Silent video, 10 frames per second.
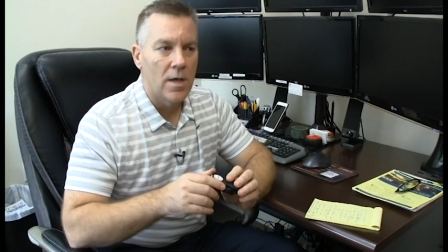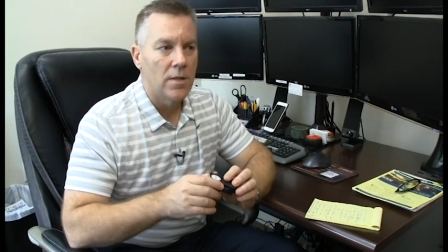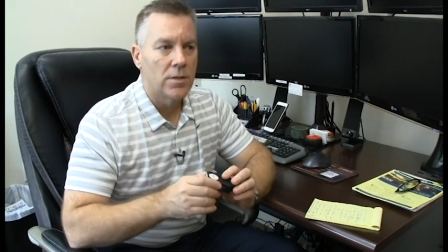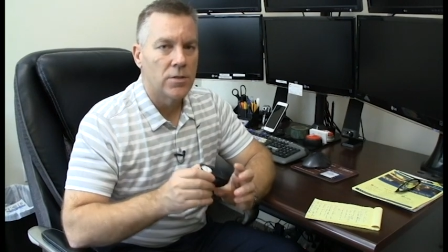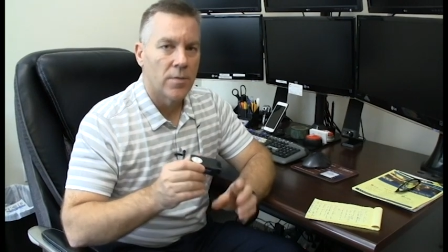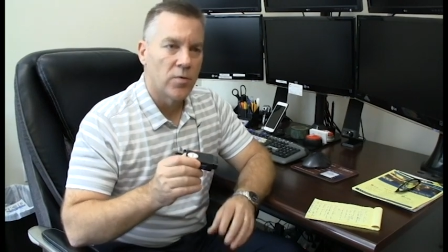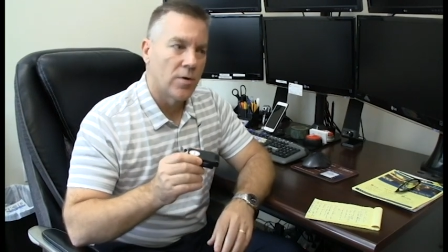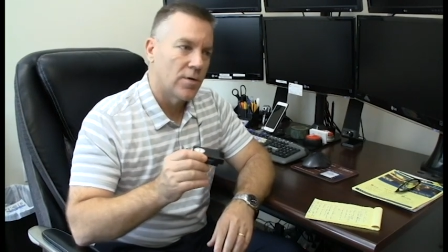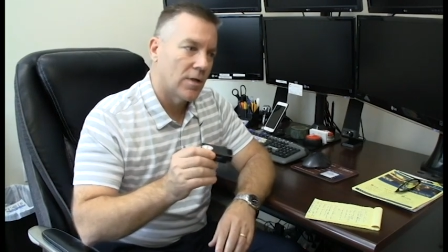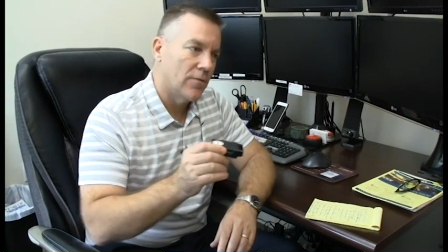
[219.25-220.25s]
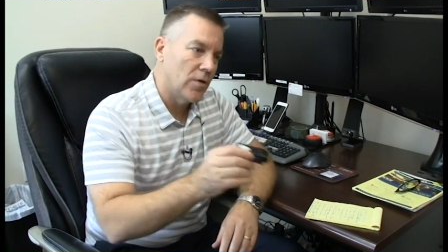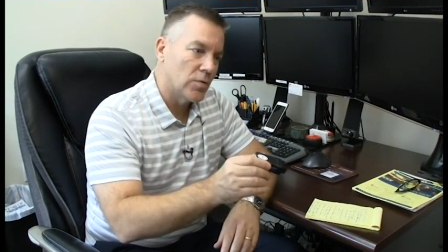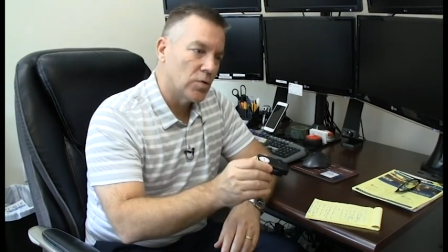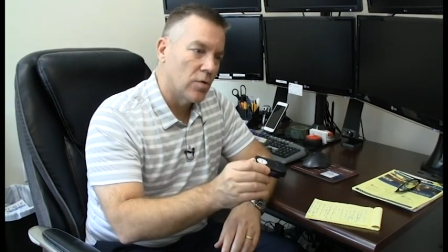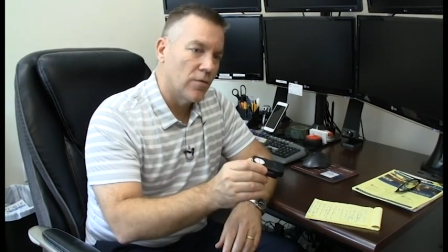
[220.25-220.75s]
and determine whether or not the
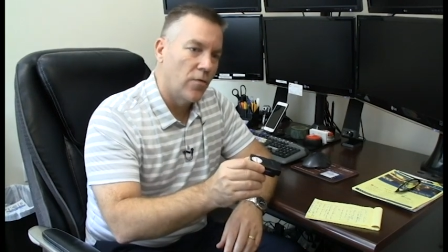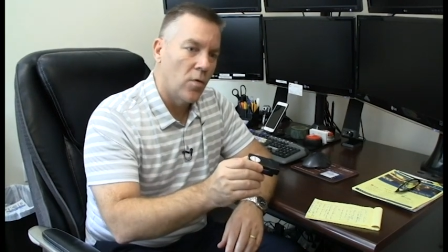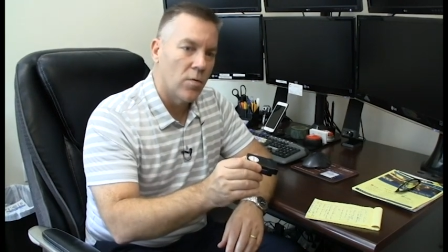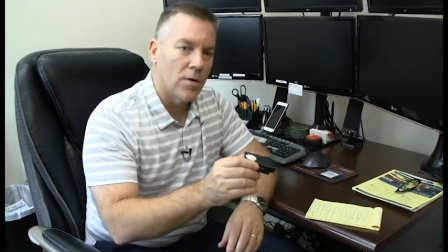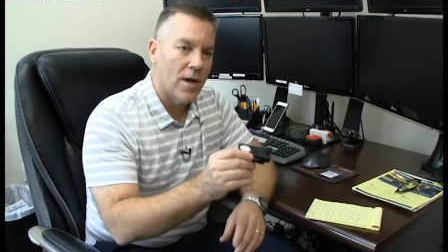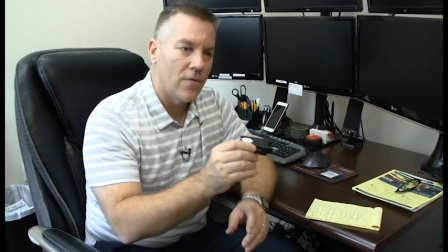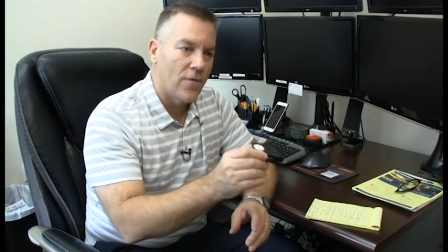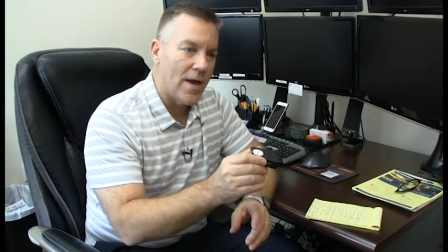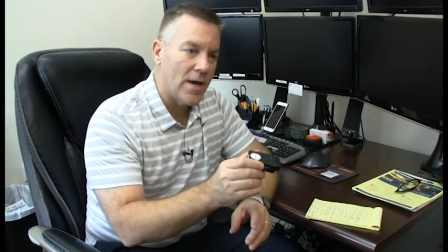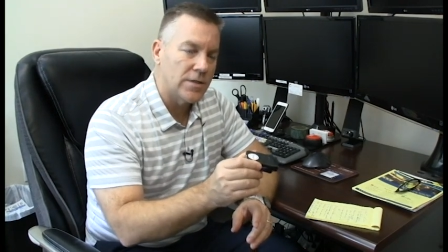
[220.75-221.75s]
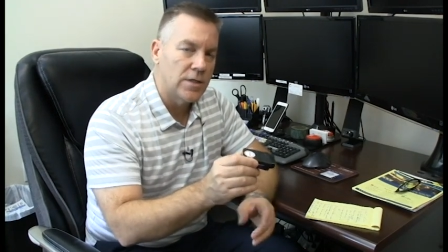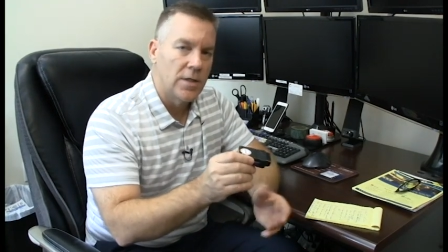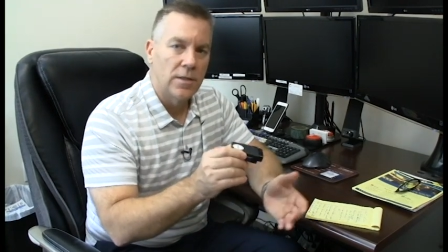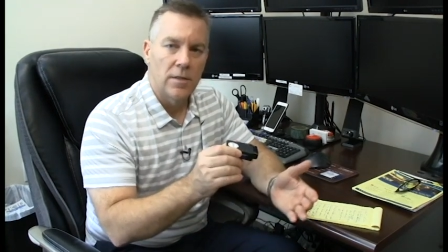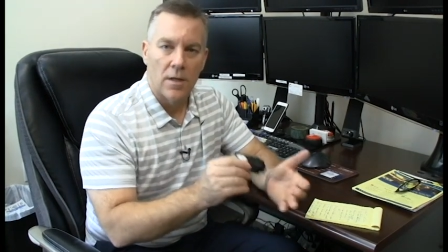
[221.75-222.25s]
vehicle is going forward, how fast,
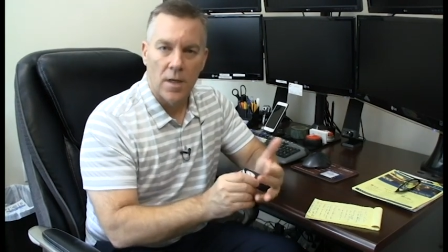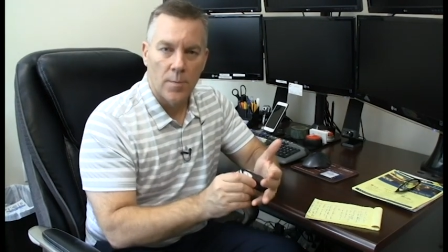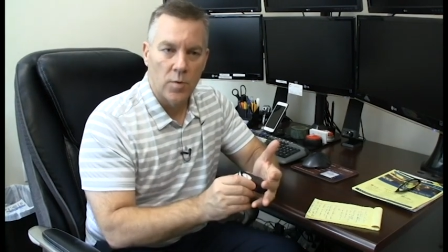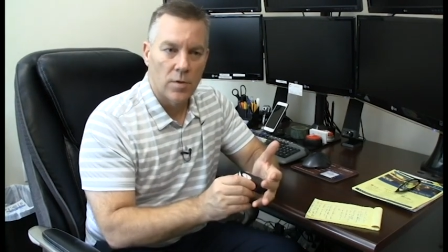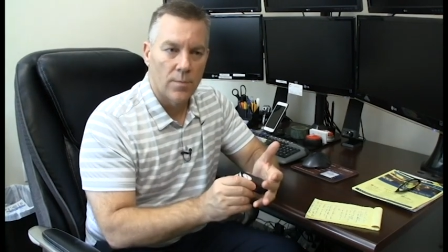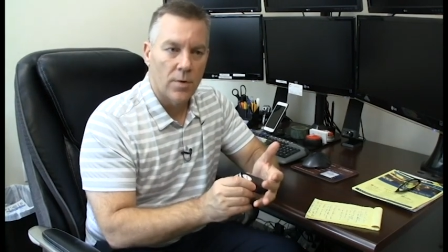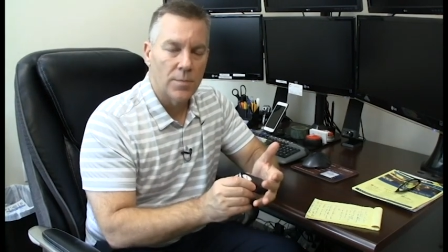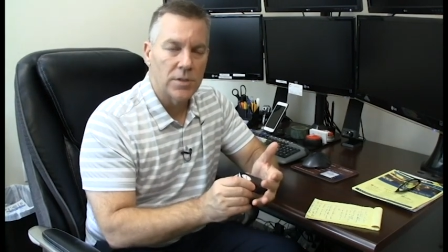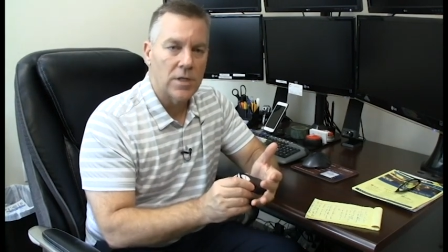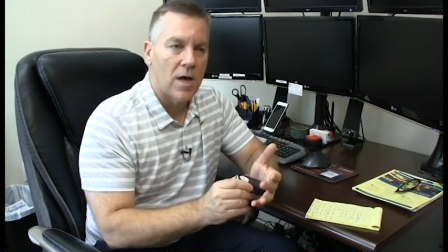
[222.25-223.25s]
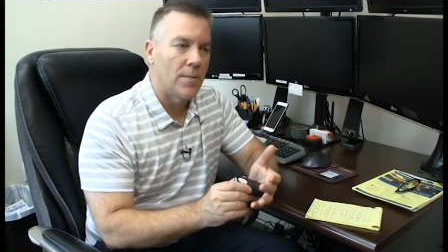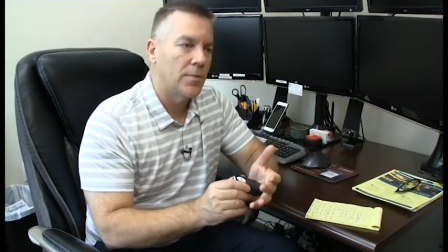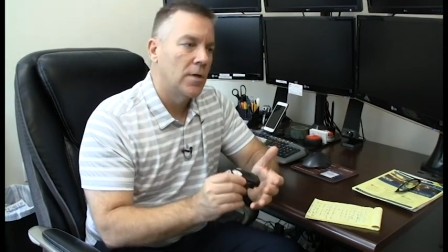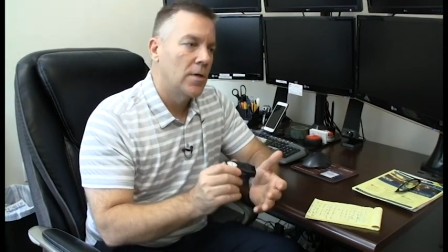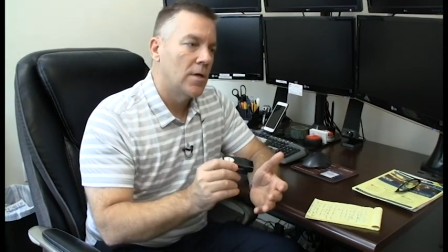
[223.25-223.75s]
did it come to an abrupt stop,